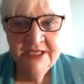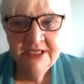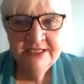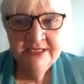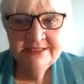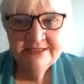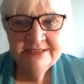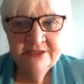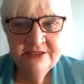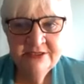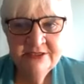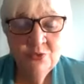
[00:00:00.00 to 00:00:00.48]

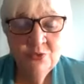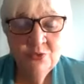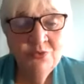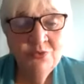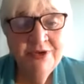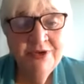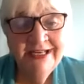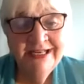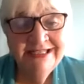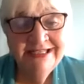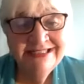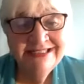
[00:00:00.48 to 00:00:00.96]
So
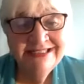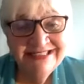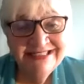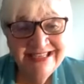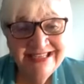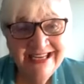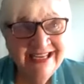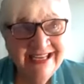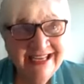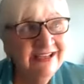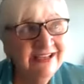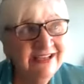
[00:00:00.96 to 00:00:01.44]

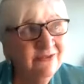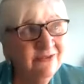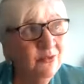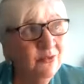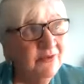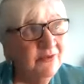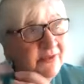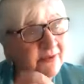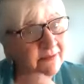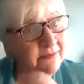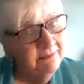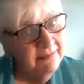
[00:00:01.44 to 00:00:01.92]
instead,
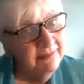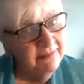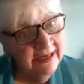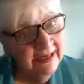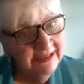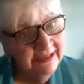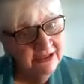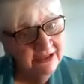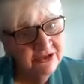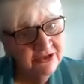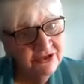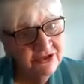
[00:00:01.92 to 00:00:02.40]
what the
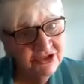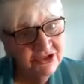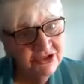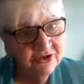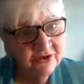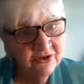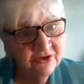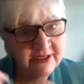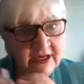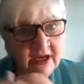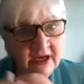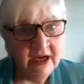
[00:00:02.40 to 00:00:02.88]
mind
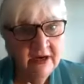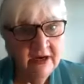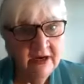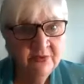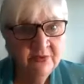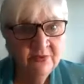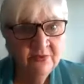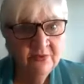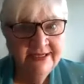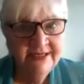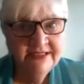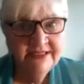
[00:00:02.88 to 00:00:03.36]
generally
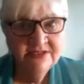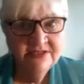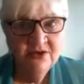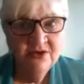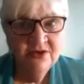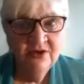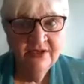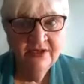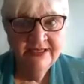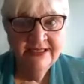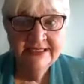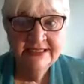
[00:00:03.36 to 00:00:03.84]
operates
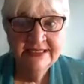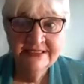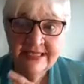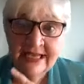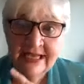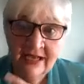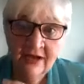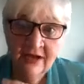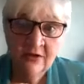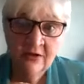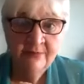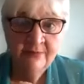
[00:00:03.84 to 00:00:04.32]
on is
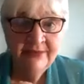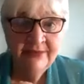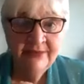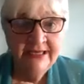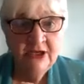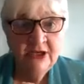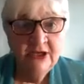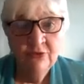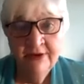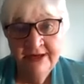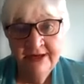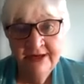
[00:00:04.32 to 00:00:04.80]
I'll be
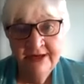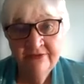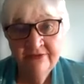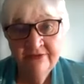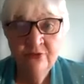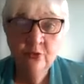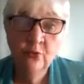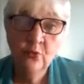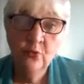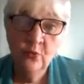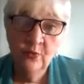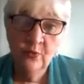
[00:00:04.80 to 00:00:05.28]

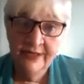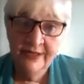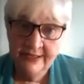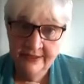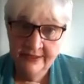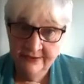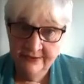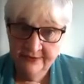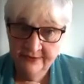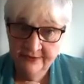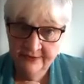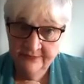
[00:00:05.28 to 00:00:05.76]
grateful
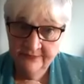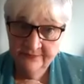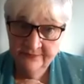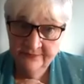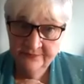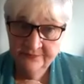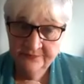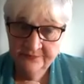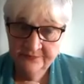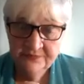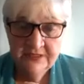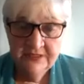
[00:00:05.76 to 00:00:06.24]
when.
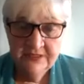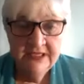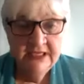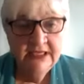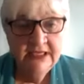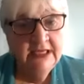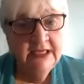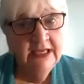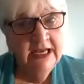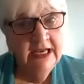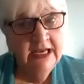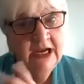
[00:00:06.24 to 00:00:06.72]

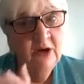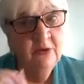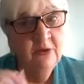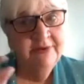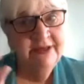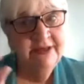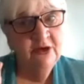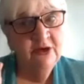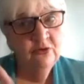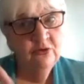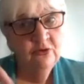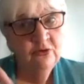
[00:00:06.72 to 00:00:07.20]
I'll be
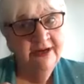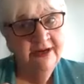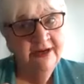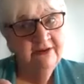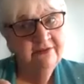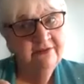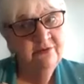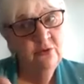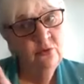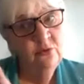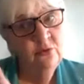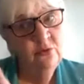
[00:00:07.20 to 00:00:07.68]

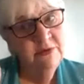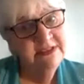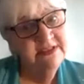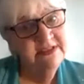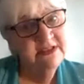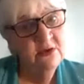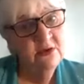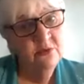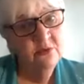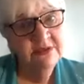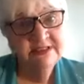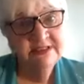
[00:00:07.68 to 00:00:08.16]
grateful when
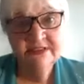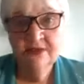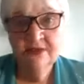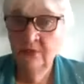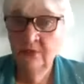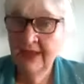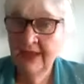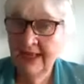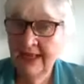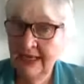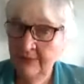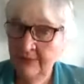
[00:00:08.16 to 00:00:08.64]
so and so
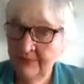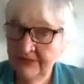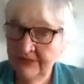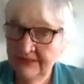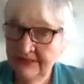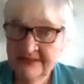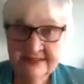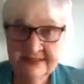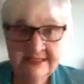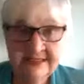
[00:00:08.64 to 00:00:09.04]
happens.